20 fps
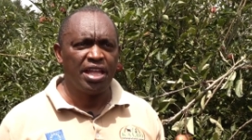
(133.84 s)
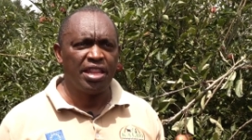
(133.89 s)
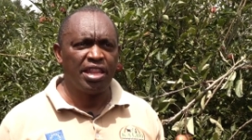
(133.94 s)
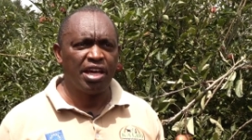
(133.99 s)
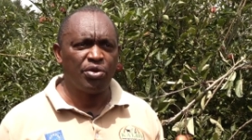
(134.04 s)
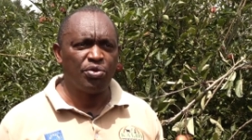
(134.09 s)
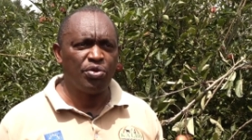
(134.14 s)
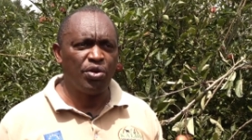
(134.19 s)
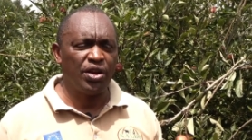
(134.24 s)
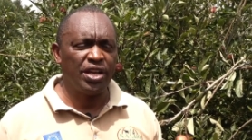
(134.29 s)

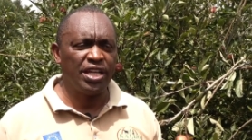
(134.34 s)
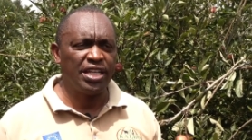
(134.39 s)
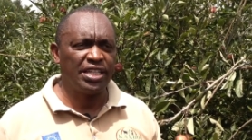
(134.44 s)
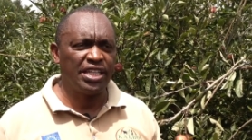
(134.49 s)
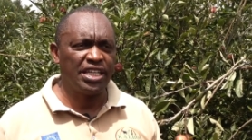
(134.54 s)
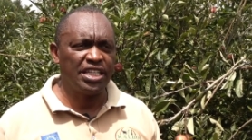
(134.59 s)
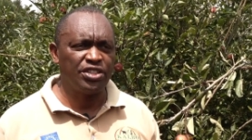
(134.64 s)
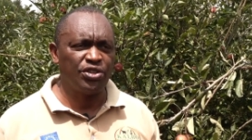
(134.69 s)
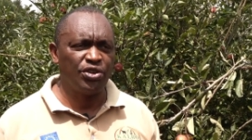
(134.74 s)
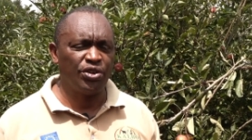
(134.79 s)
the
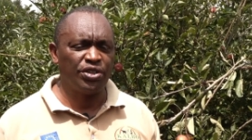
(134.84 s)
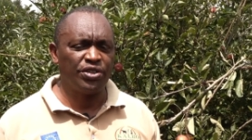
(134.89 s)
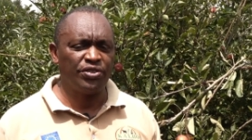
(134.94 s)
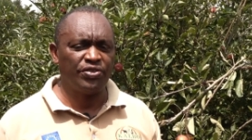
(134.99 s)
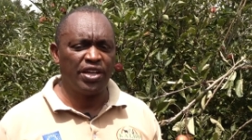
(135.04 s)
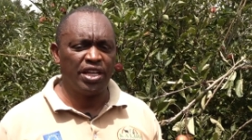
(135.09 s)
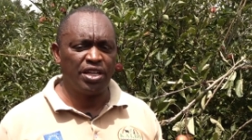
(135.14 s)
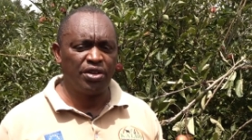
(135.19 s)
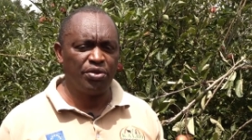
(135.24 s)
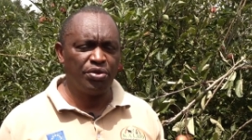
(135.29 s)
quality is not
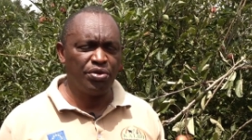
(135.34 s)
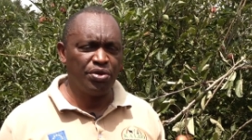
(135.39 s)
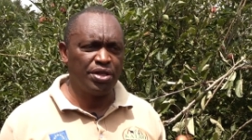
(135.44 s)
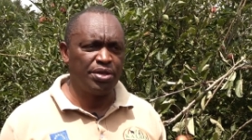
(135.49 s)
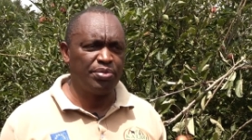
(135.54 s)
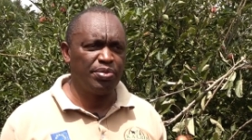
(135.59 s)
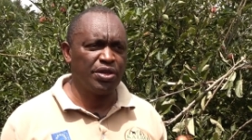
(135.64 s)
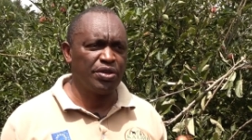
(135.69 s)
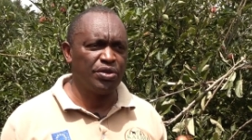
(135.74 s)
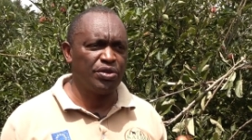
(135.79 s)
very
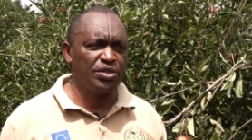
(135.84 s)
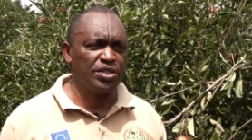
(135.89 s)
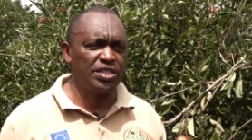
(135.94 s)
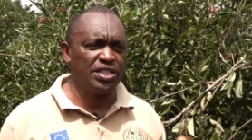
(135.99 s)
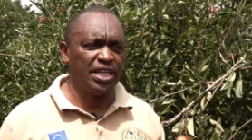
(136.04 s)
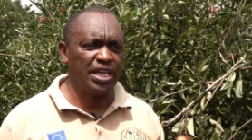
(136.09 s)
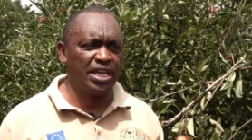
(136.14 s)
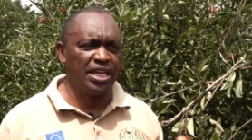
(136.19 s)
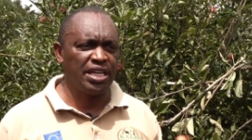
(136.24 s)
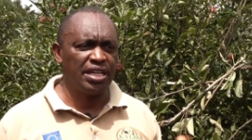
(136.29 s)
good because
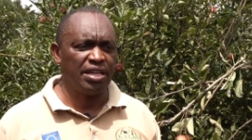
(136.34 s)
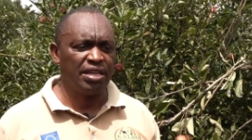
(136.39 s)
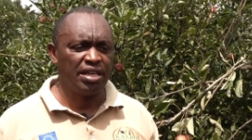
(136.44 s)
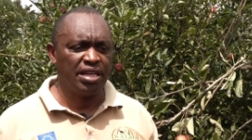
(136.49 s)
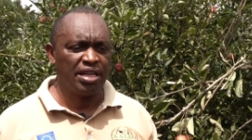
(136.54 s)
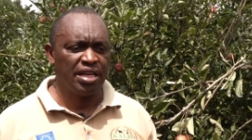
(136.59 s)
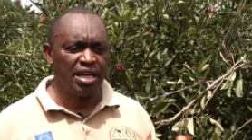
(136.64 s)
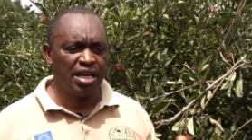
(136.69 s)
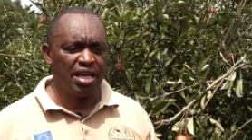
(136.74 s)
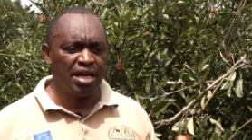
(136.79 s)
they
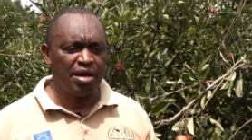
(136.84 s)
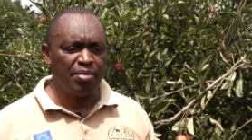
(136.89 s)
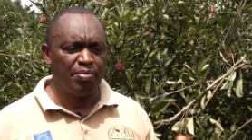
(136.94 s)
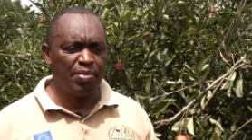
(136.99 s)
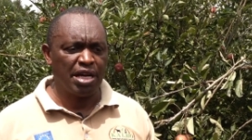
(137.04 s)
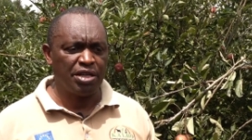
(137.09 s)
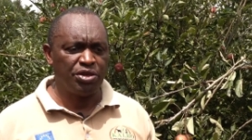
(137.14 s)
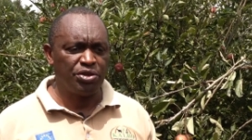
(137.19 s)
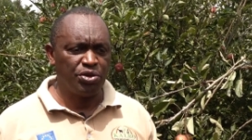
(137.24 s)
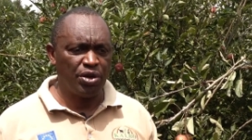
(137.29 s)

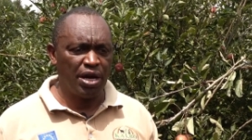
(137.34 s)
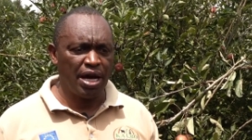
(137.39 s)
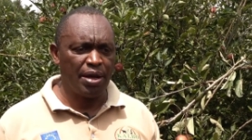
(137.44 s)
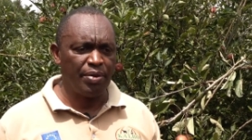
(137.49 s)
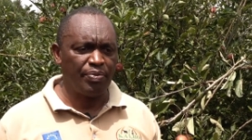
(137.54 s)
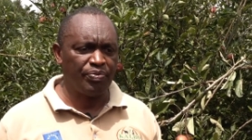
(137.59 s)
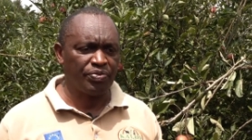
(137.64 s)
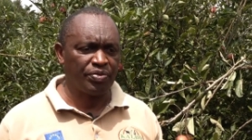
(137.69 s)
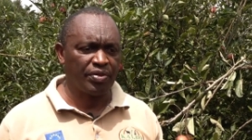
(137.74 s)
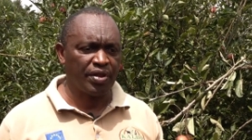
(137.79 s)
mature
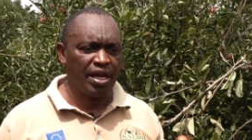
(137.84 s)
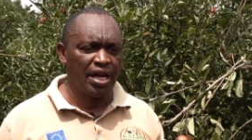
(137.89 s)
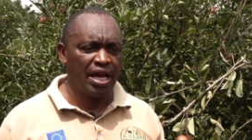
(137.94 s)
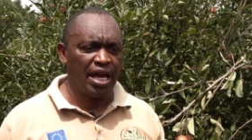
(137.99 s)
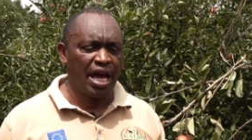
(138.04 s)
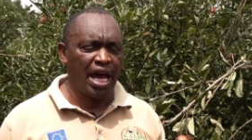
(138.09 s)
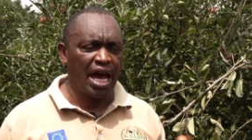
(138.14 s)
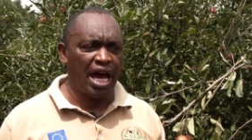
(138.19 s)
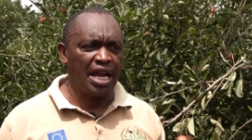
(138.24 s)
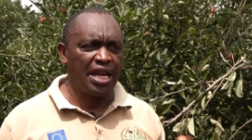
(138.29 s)

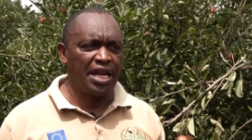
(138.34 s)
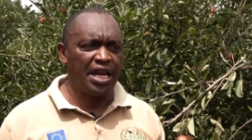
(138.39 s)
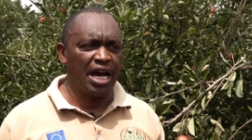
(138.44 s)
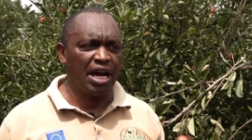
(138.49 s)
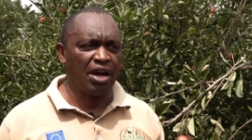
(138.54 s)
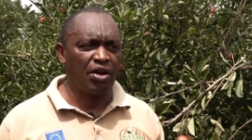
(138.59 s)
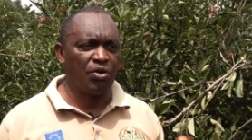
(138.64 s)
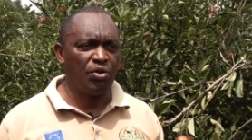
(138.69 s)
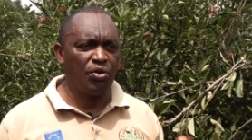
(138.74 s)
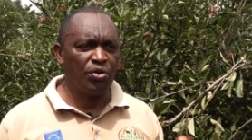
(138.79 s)
at
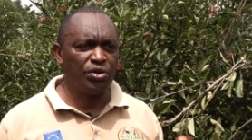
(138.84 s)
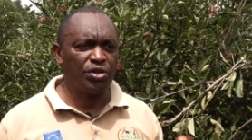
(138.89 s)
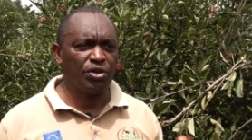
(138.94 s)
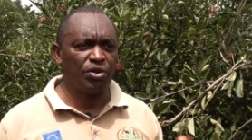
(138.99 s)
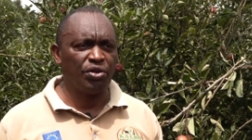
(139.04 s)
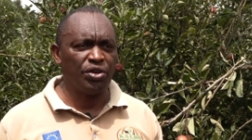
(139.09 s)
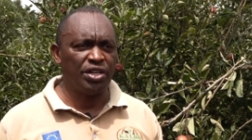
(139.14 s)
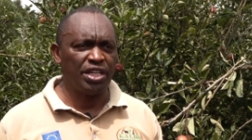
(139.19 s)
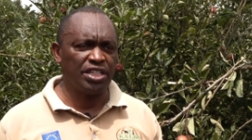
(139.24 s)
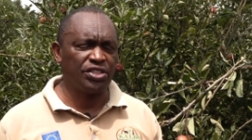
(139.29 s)
a cold
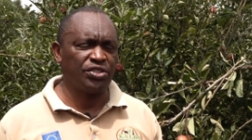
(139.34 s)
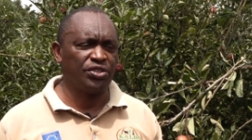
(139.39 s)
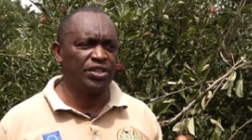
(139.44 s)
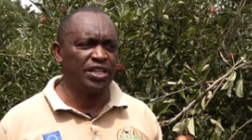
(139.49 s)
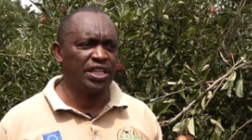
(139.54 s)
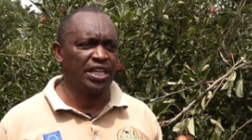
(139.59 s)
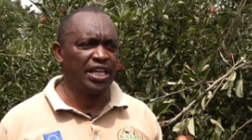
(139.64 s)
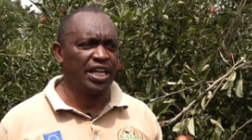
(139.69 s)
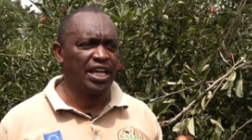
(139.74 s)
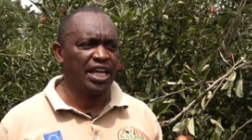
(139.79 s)
condition
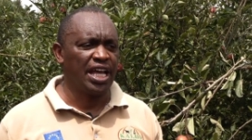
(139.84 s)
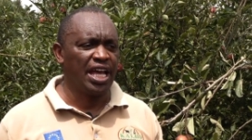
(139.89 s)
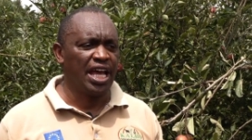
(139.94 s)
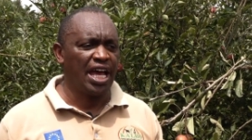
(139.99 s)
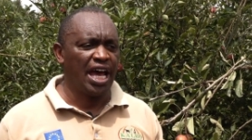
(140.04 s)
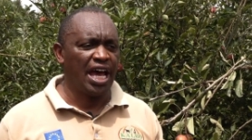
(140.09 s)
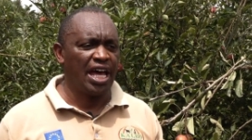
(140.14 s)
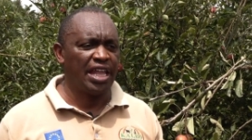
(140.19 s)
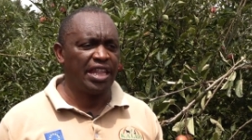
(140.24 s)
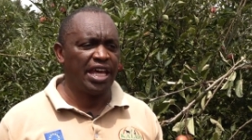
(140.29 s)

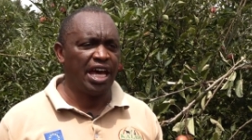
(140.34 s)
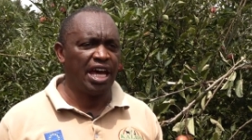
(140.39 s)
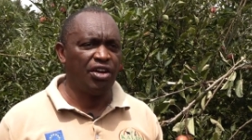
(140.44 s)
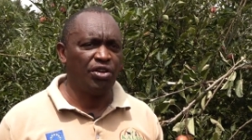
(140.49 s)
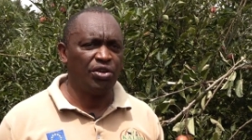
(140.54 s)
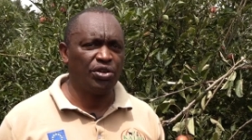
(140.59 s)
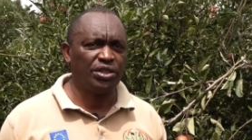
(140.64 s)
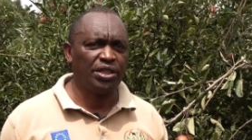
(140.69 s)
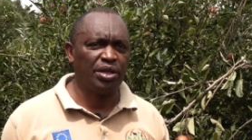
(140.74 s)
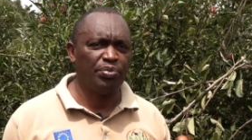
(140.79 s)
and they are
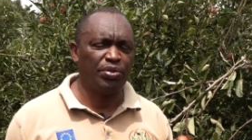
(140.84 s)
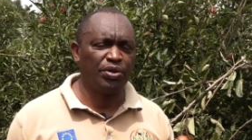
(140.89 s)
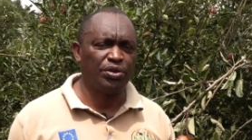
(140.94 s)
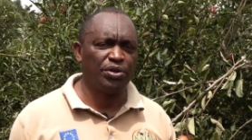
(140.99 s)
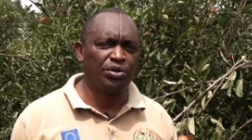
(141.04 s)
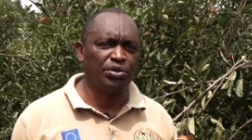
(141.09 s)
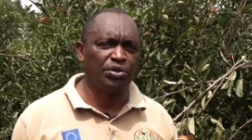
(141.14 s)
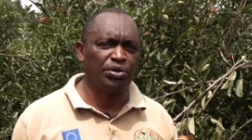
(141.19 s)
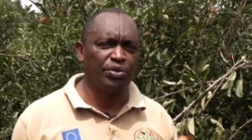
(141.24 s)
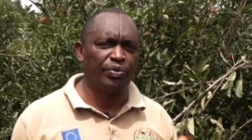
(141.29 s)
not able
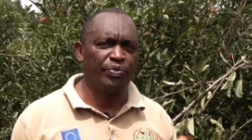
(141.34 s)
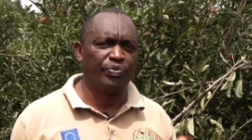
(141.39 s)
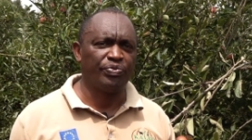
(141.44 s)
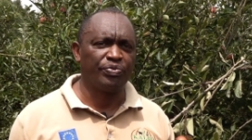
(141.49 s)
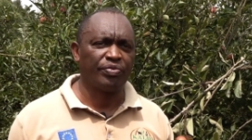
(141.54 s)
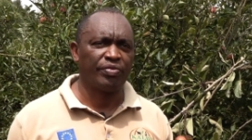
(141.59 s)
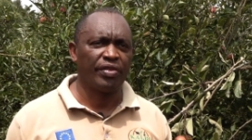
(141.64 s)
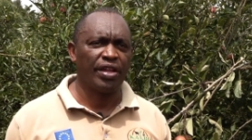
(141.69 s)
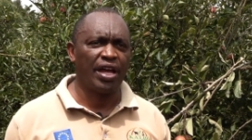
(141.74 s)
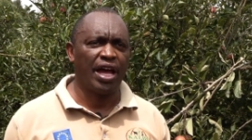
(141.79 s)
to
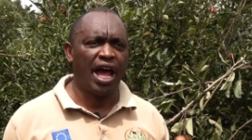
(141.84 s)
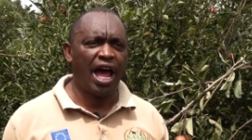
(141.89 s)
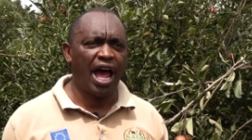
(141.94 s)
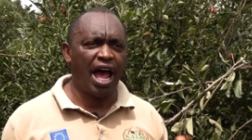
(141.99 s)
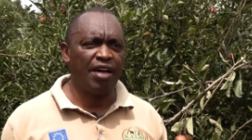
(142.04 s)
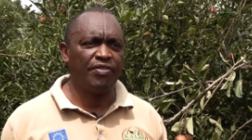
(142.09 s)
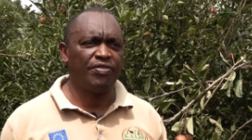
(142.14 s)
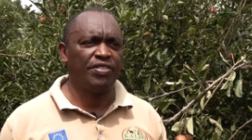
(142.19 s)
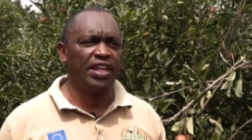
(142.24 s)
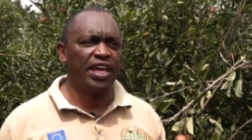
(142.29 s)

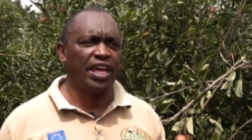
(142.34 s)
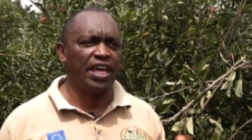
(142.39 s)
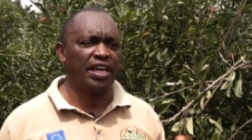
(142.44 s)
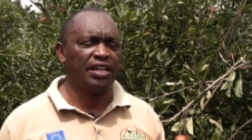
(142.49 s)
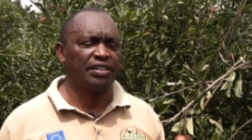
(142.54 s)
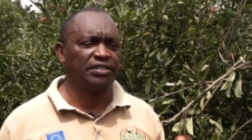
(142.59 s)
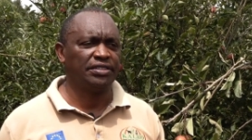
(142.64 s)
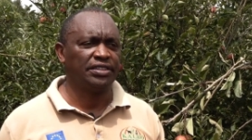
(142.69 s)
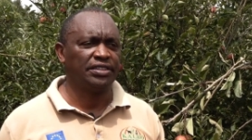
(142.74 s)
have the